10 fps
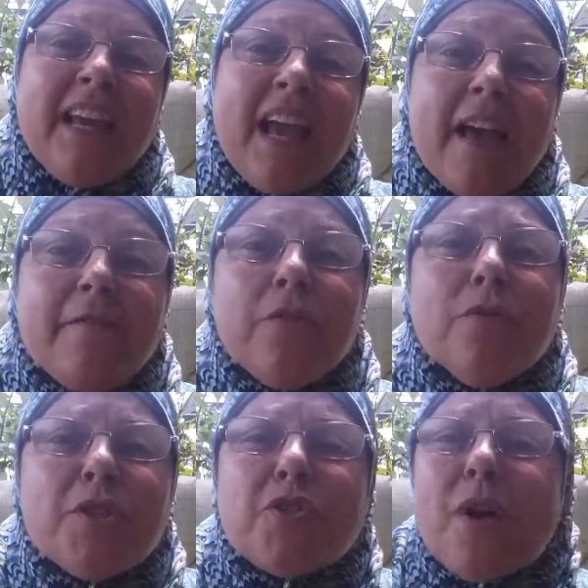Have
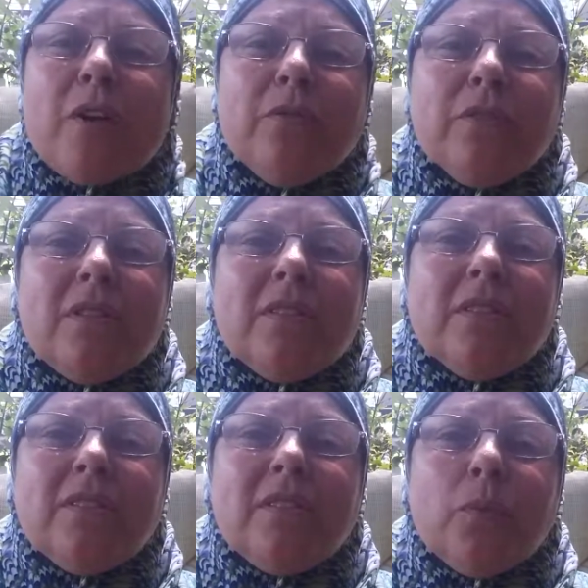you struggled
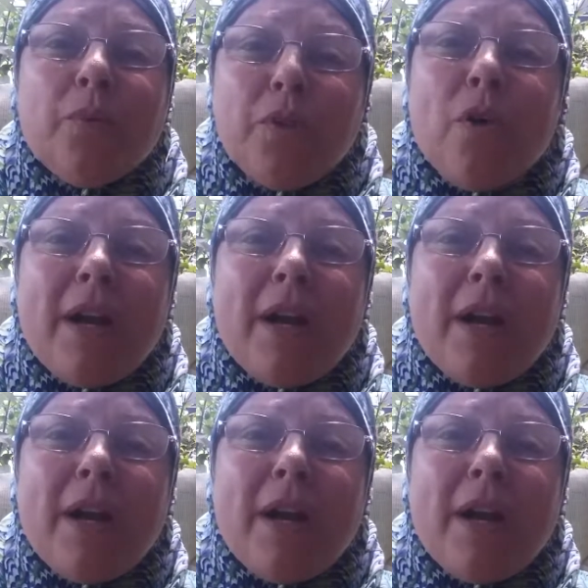with your